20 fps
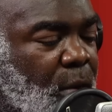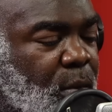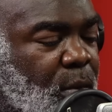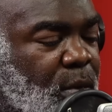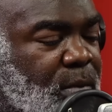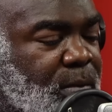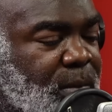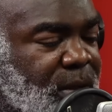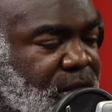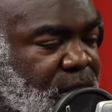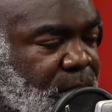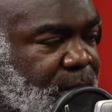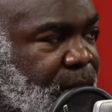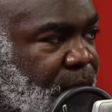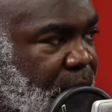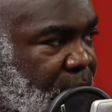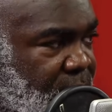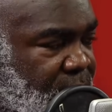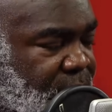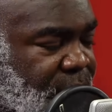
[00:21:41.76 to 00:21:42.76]
I wouldn't be
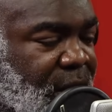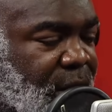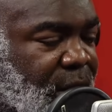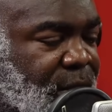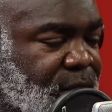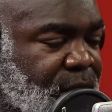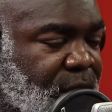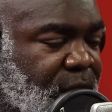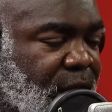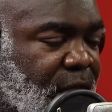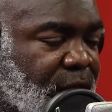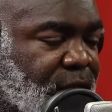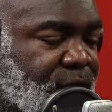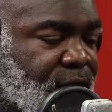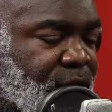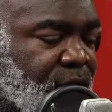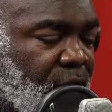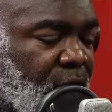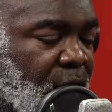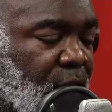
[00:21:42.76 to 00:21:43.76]
surprised if that was the
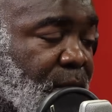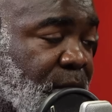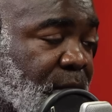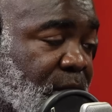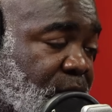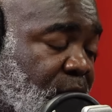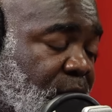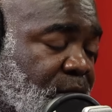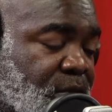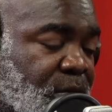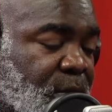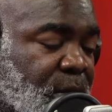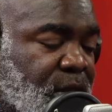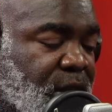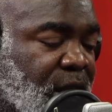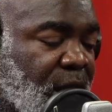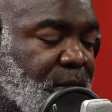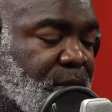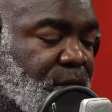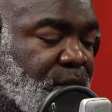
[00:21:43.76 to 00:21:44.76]
case. In terms of what
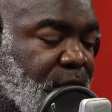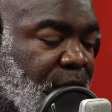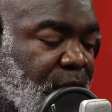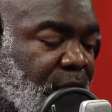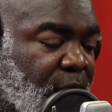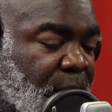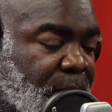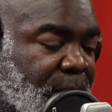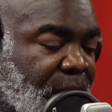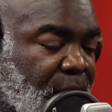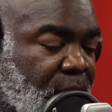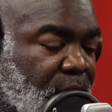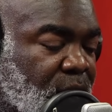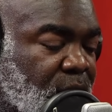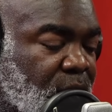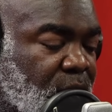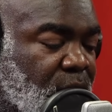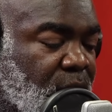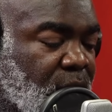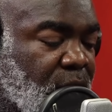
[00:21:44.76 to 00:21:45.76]
James is saying about
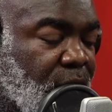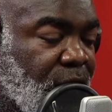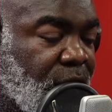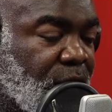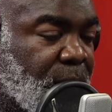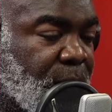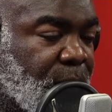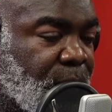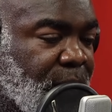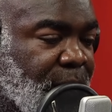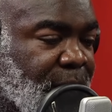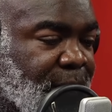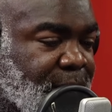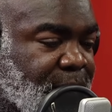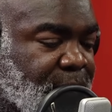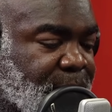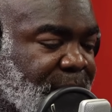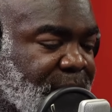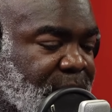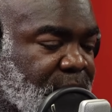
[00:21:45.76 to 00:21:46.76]
Liverpool needing to
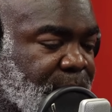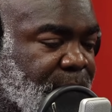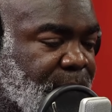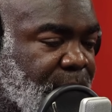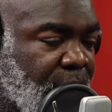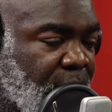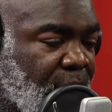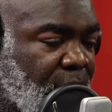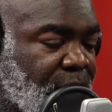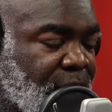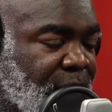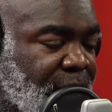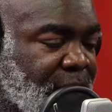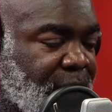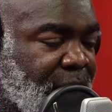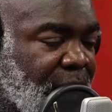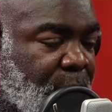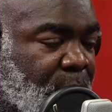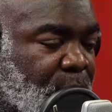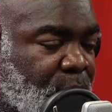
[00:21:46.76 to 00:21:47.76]
spend to buy, I think
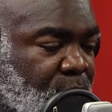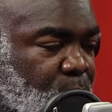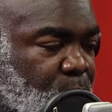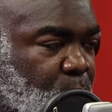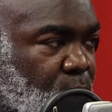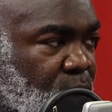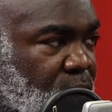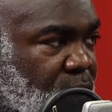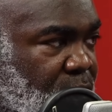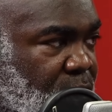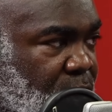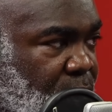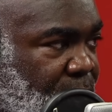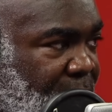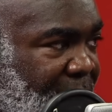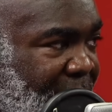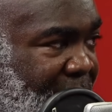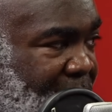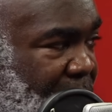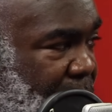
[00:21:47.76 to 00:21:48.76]
they would want to do that